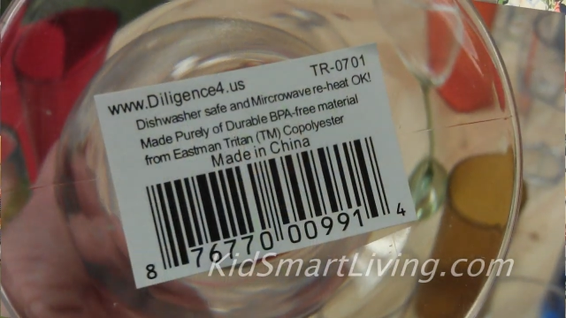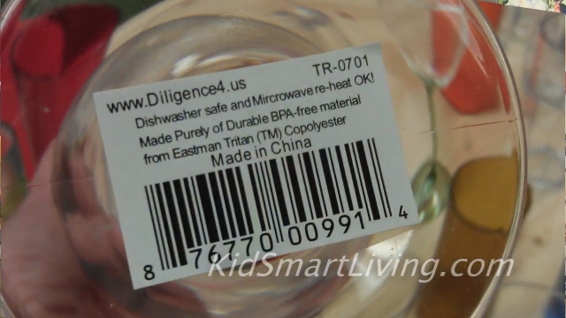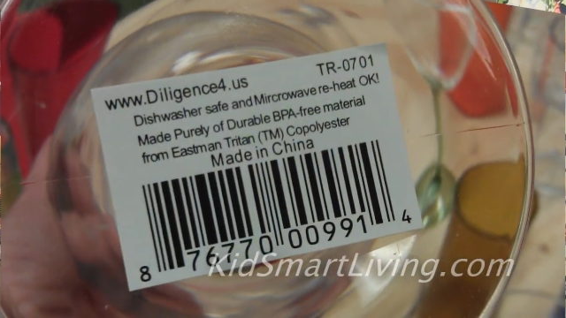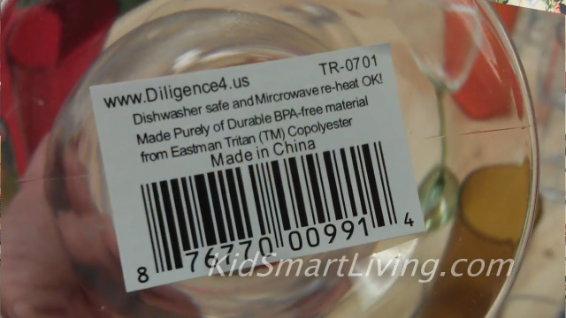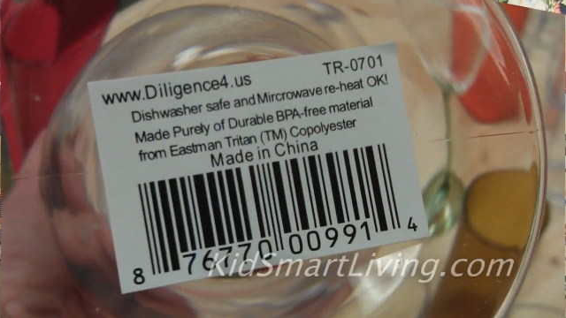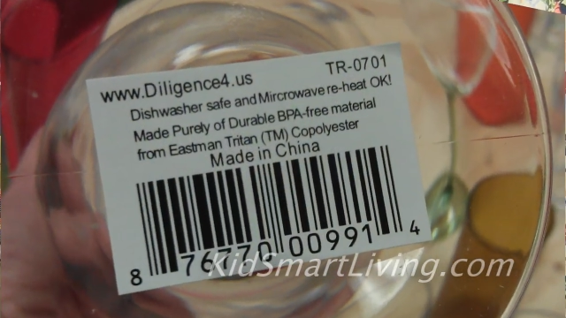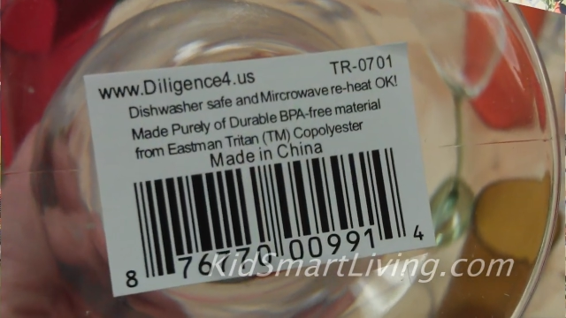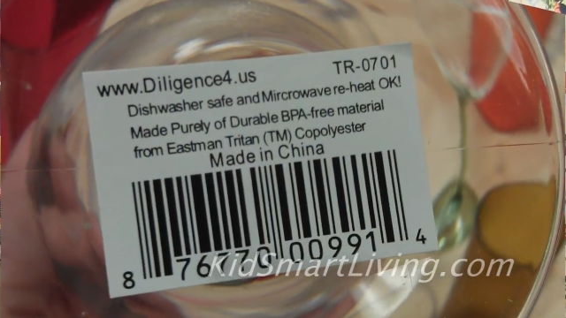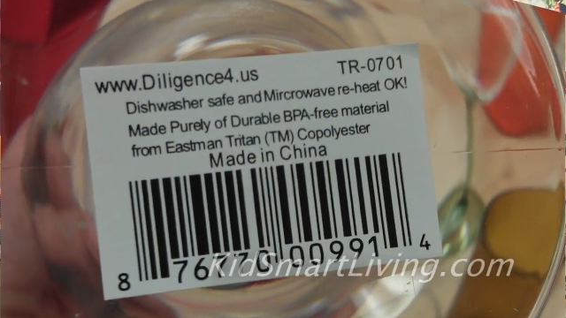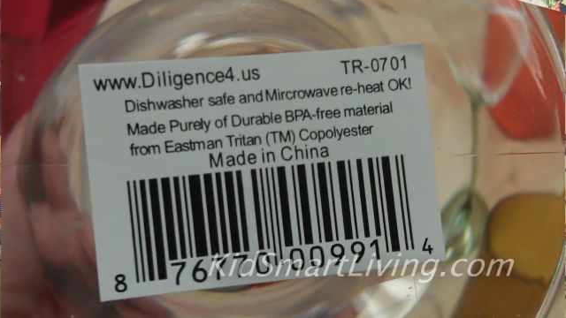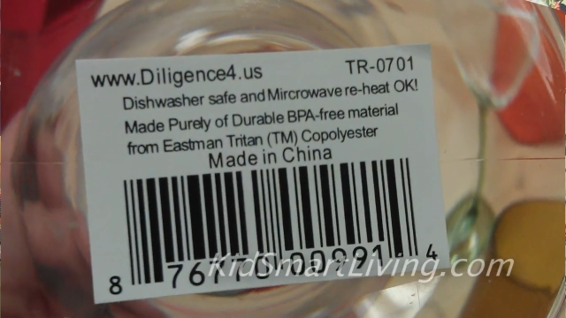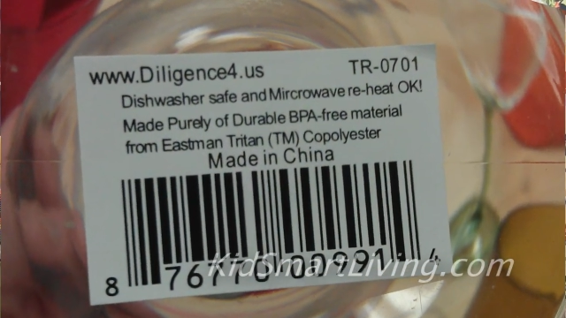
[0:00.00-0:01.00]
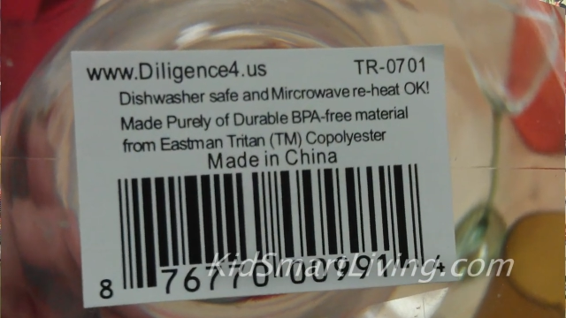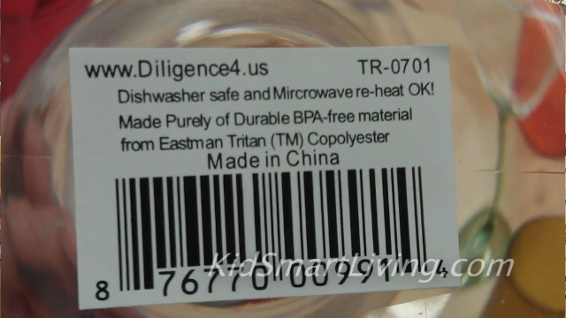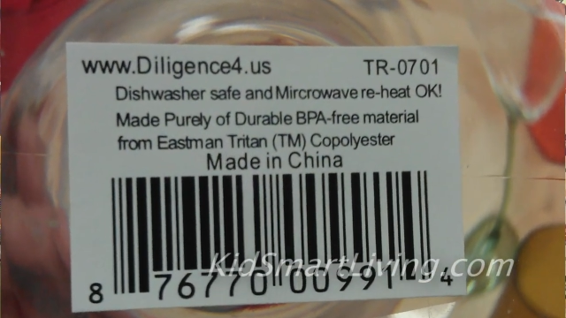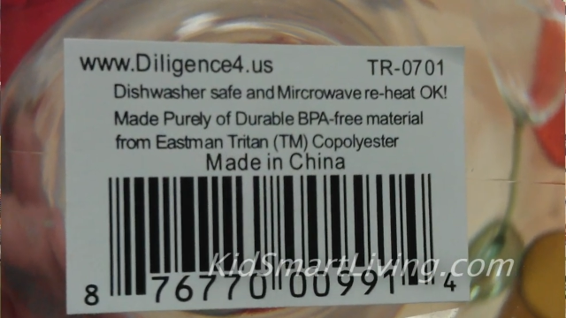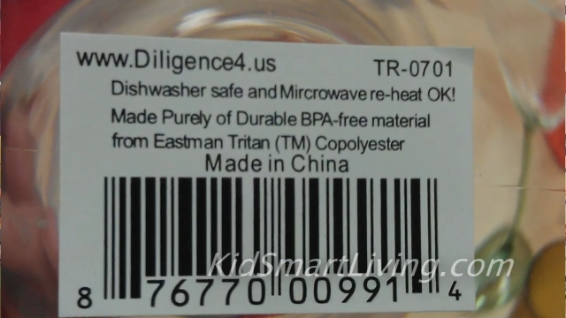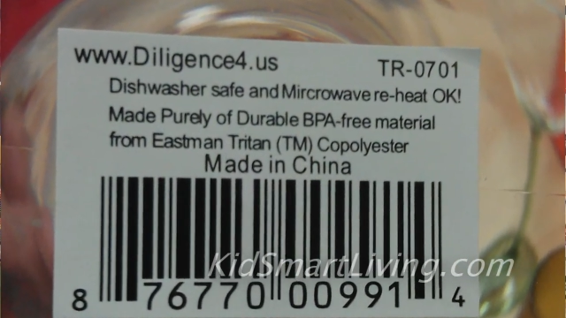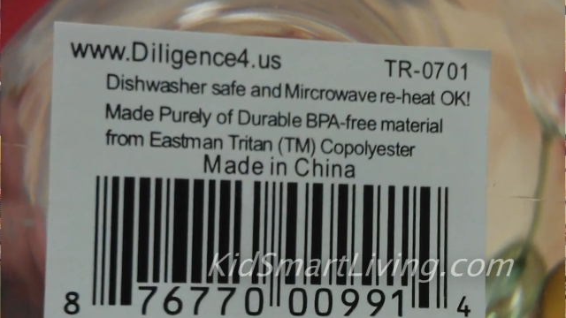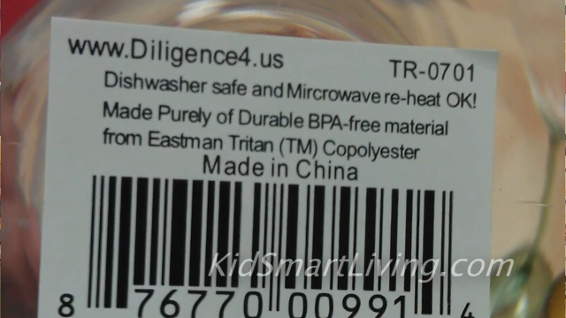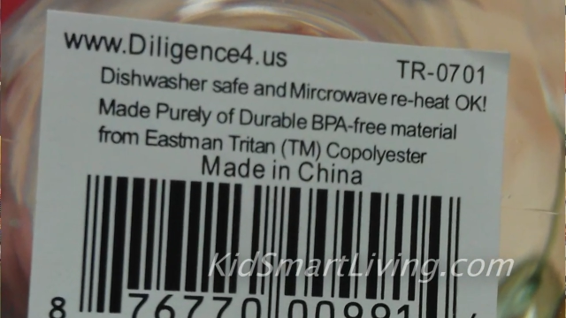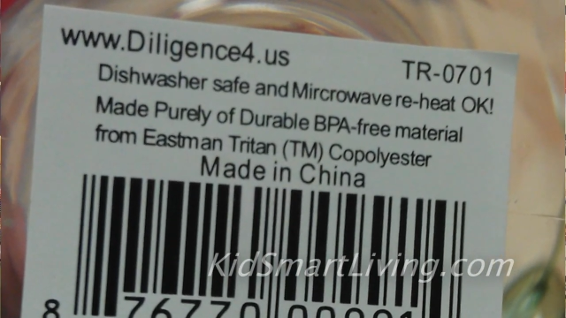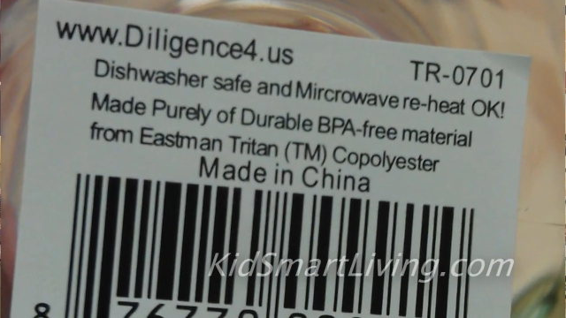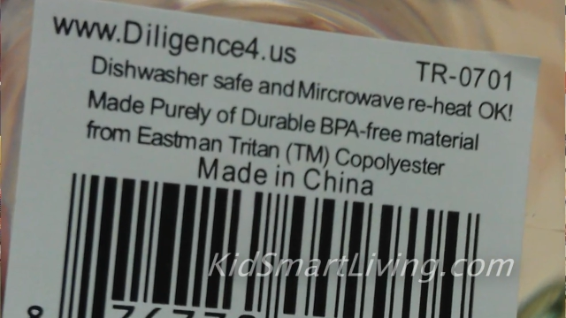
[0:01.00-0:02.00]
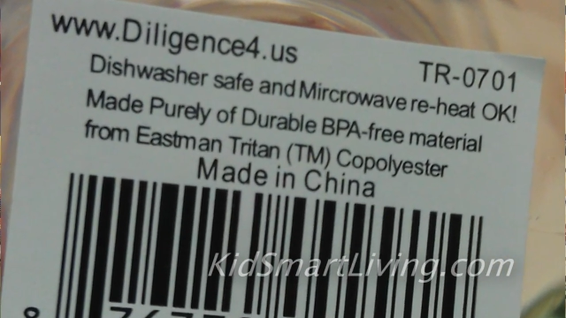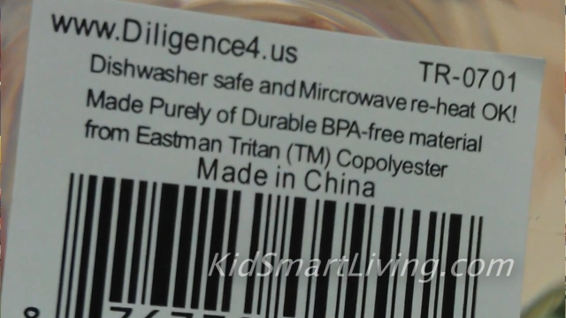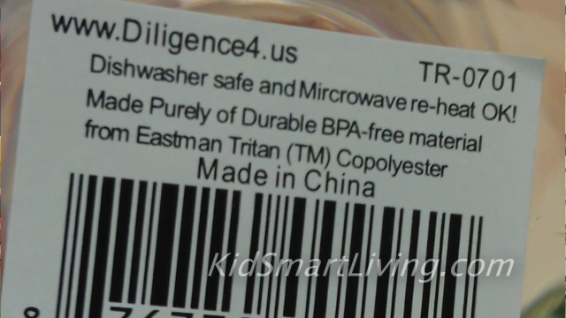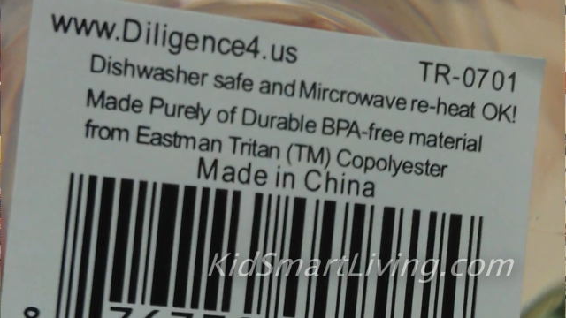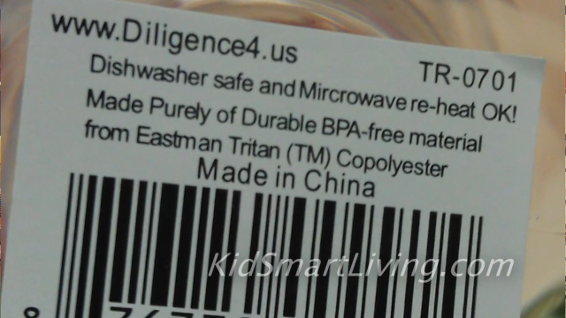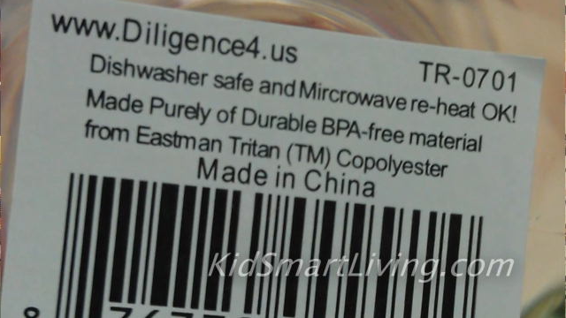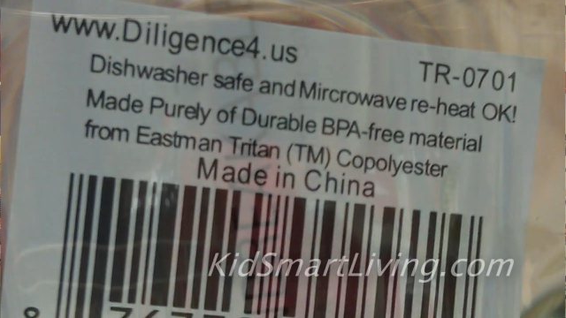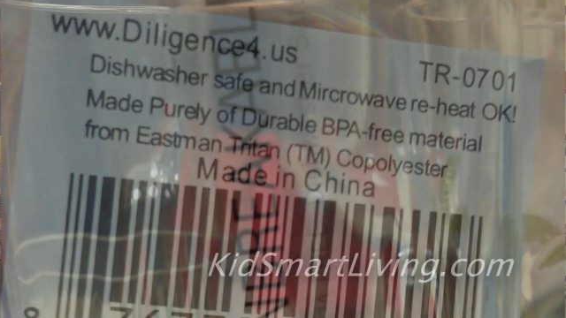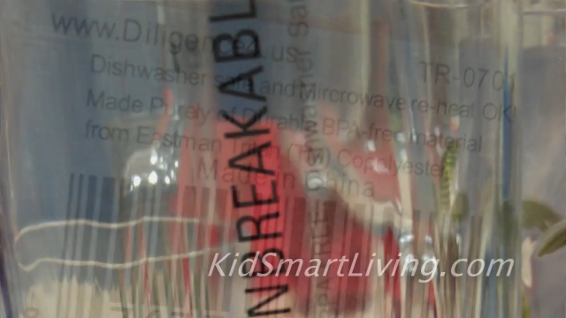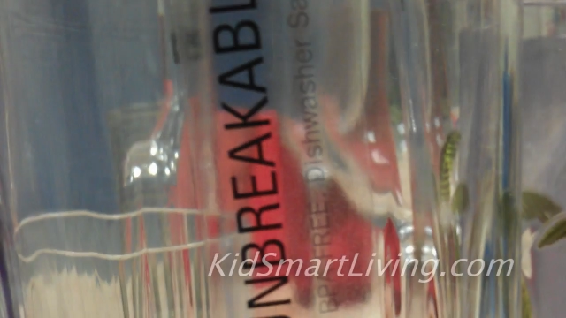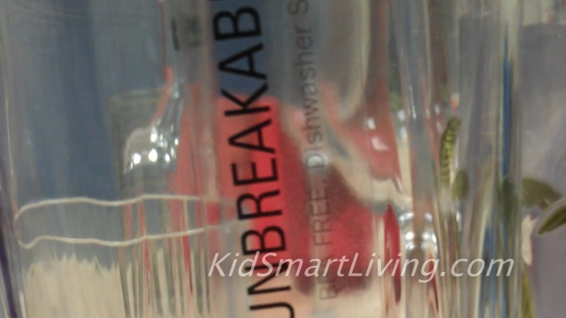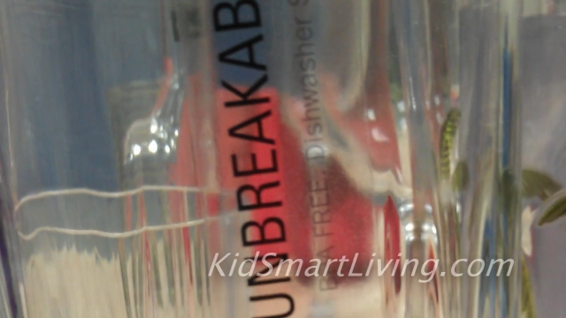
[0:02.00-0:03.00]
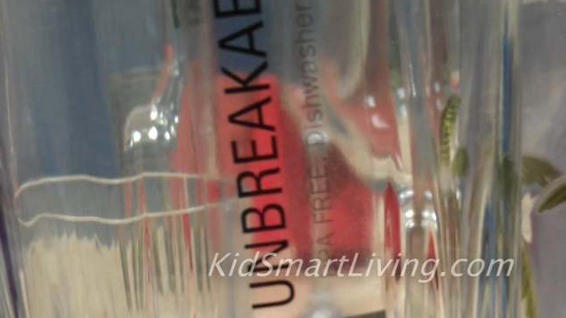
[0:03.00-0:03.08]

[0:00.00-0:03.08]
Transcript: Nobody's mouth can be seen.